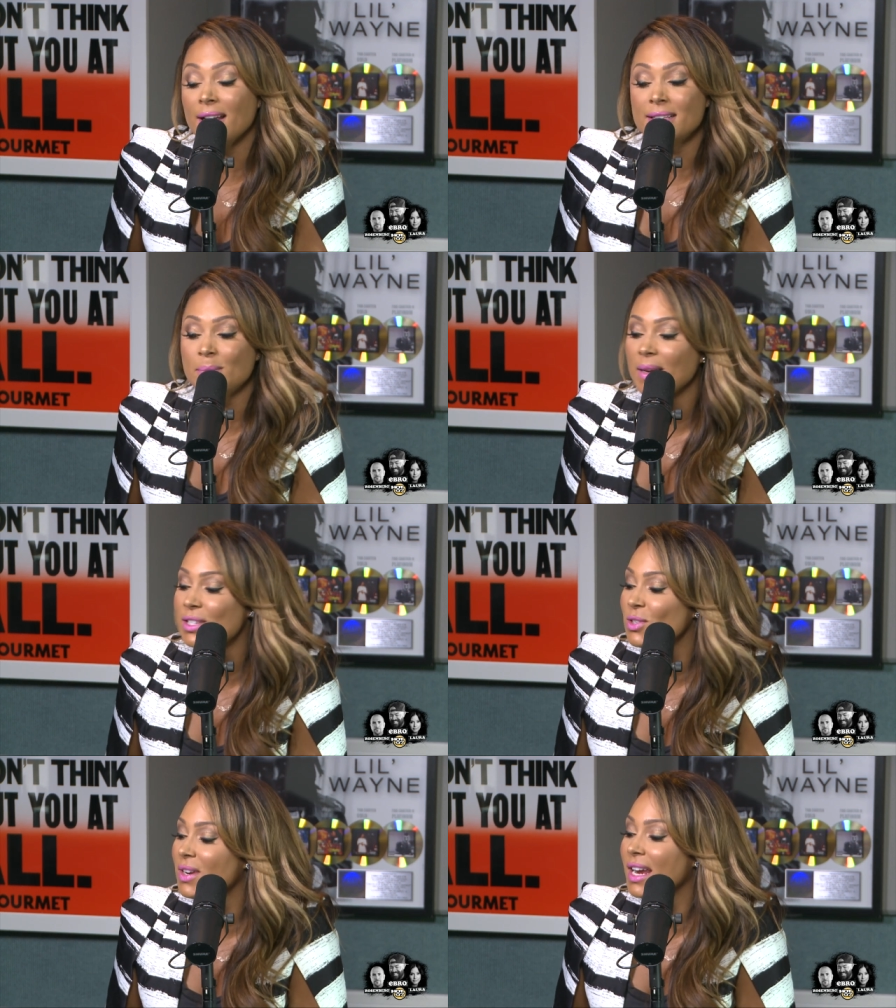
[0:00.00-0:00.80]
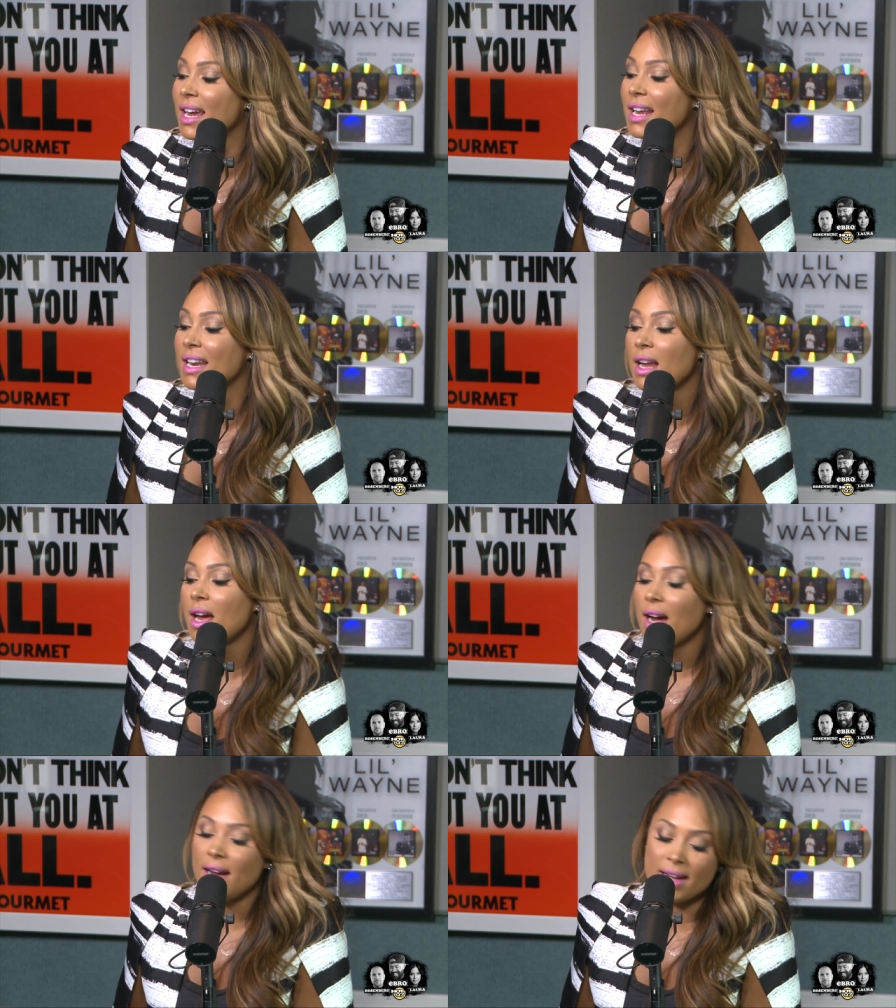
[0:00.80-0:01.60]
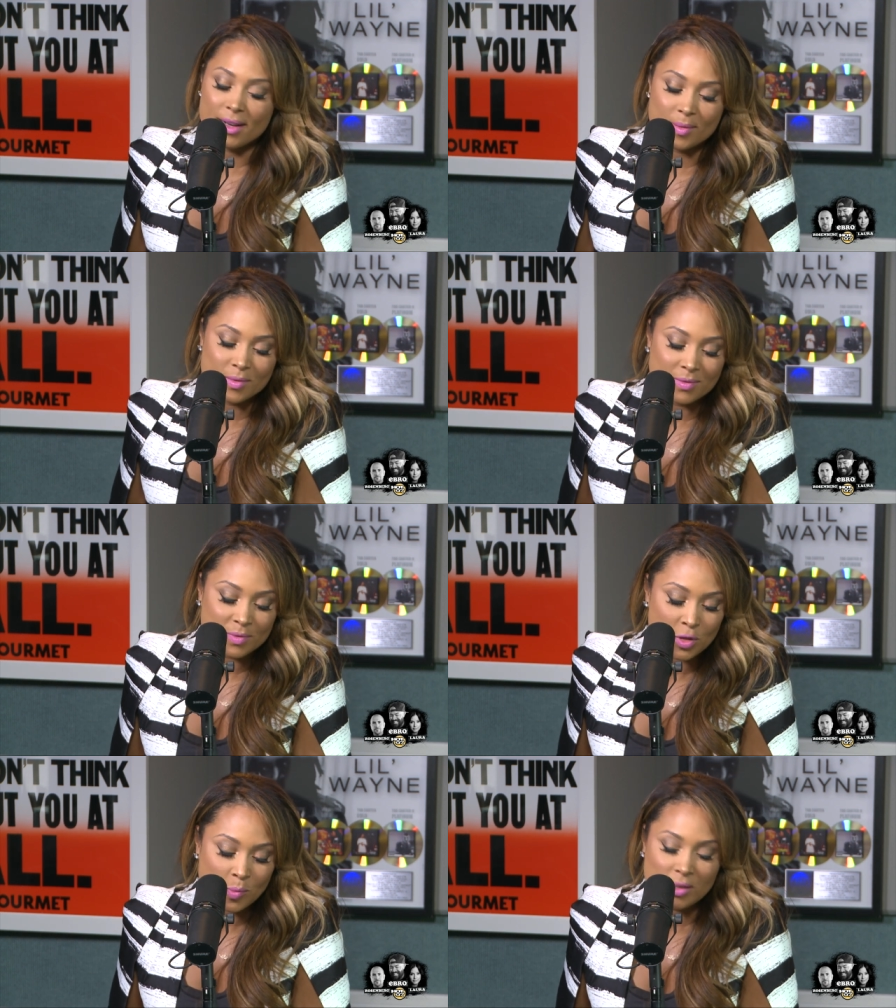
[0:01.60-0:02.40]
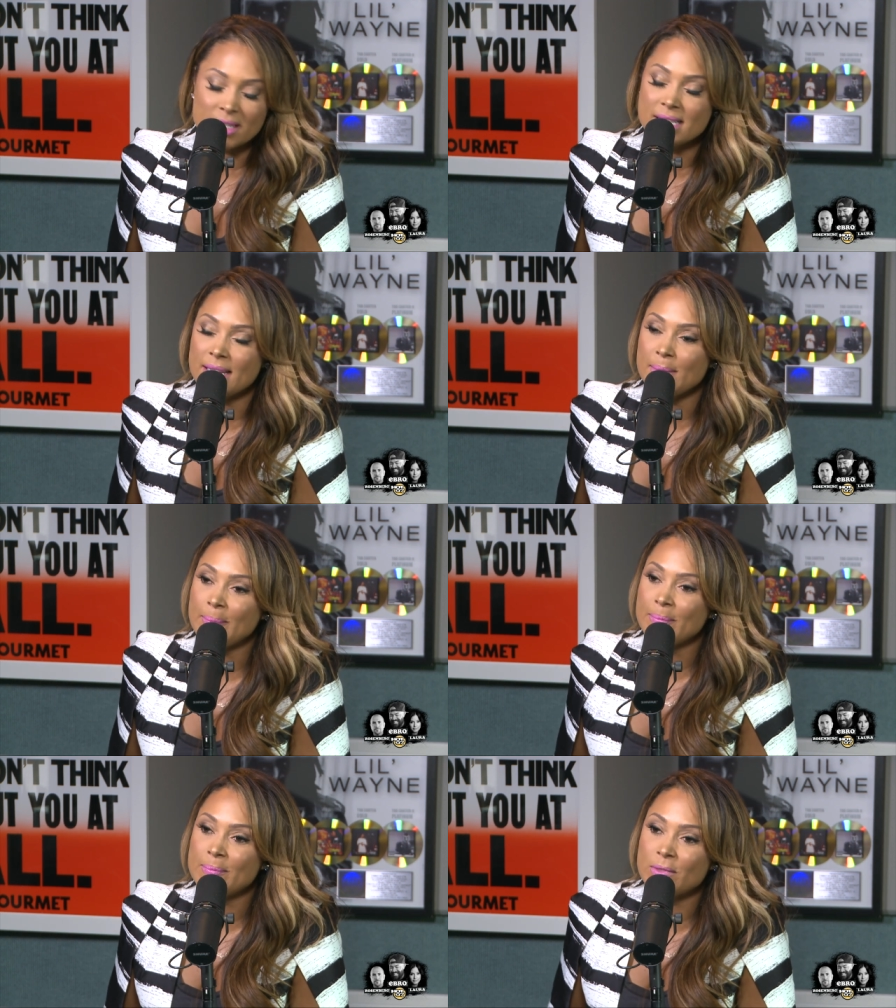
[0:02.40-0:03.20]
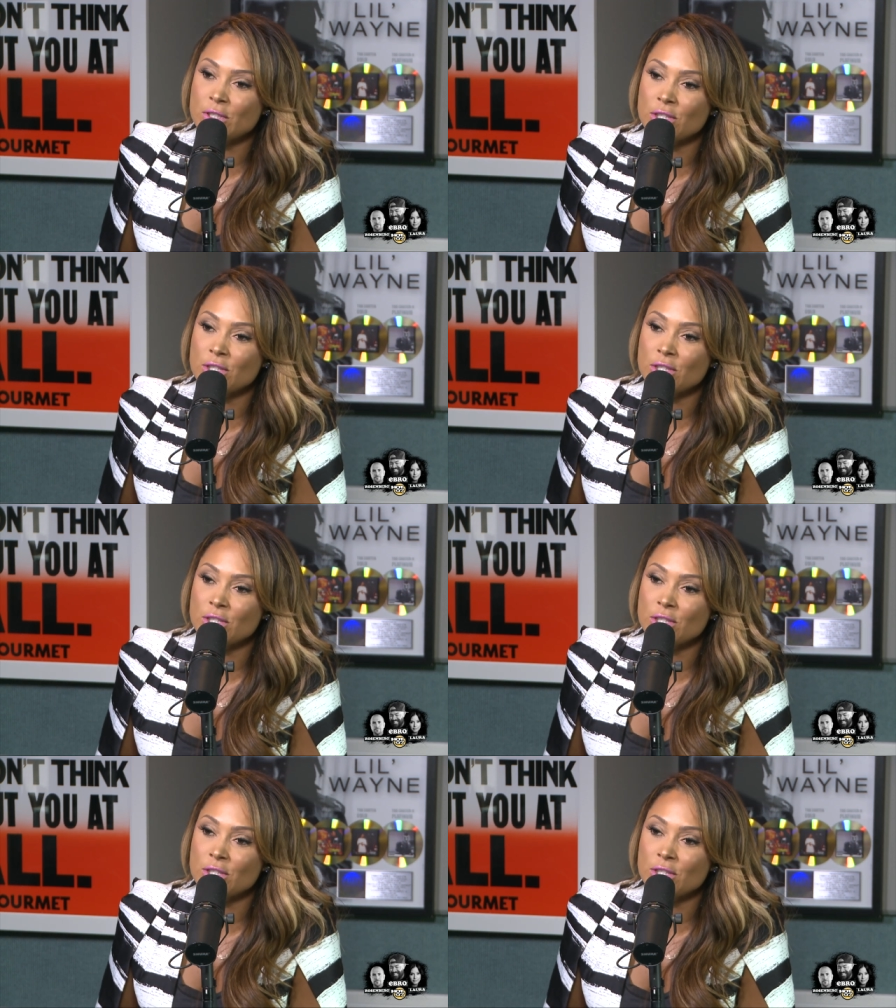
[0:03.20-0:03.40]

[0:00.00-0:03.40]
as best you can um, to police it for